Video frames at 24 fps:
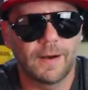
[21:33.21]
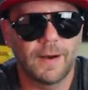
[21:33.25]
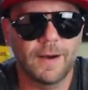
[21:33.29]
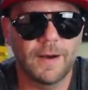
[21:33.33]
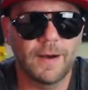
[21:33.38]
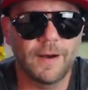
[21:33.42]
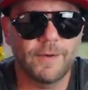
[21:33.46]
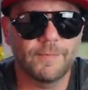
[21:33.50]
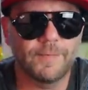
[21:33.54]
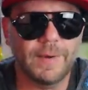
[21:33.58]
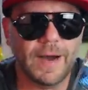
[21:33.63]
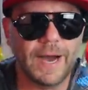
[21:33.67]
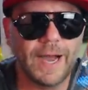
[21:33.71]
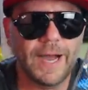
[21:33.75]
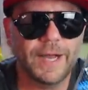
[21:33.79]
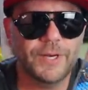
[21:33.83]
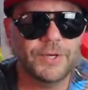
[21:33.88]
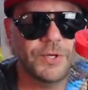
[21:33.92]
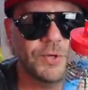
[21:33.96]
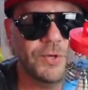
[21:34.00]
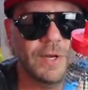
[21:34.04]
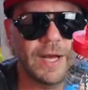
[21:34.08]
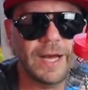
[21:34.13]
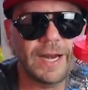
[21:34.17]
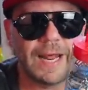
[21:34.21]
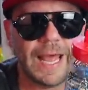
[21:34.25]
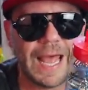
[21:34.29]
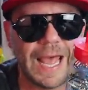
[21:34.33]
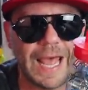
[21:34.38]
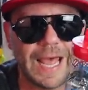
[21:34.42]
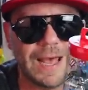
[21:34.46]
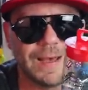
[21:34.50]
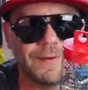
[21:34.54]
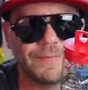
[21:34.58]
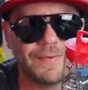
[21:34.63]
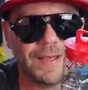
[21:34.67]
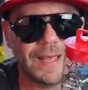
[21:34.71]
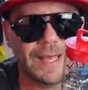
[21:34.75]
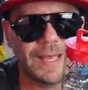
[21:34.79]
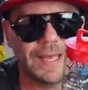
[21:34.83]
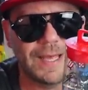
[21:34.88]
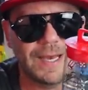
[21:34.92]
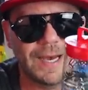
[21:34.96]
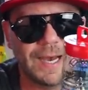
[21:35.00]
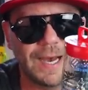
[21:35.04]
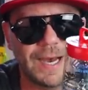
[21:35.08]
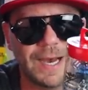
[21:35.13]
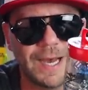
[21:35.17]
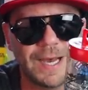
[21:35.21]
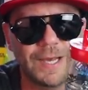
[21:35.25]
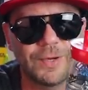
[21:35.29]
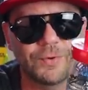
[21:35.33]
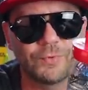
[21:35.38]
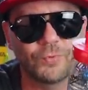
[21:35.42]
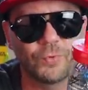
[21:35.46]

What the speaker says: I do not have a high